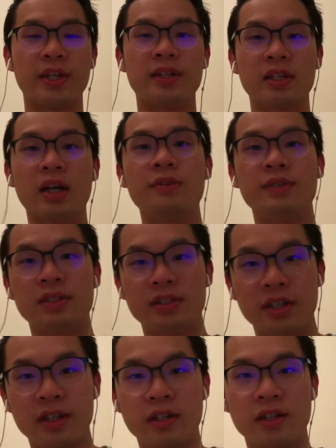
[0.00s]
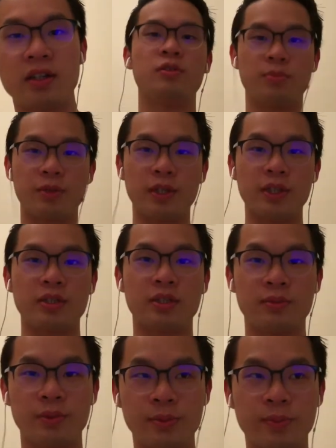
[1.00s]
and current data to price our
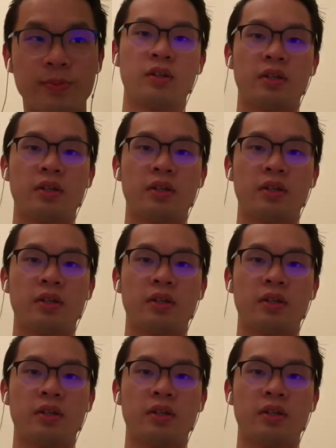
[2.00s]
room.